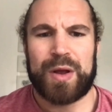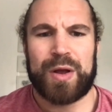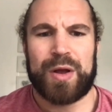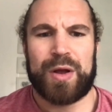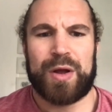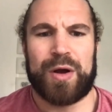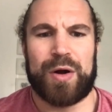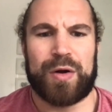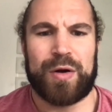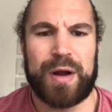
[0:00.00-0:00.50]

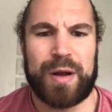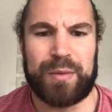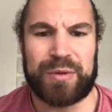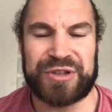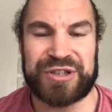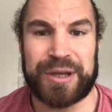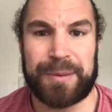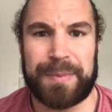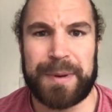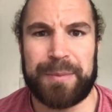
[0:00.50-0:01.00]
Alright,
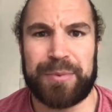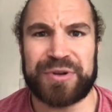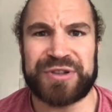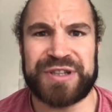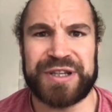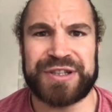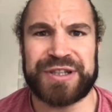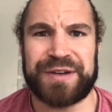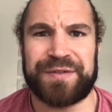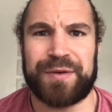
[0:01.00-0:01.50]
what's up people,
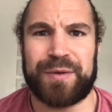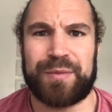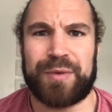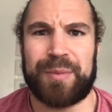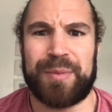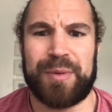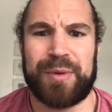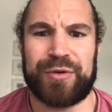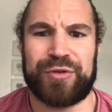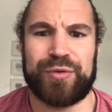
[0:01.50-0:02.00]
it's TJ from
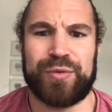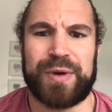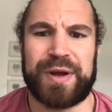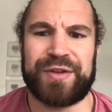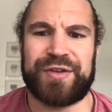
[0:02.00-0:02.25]
Rugby Muscle,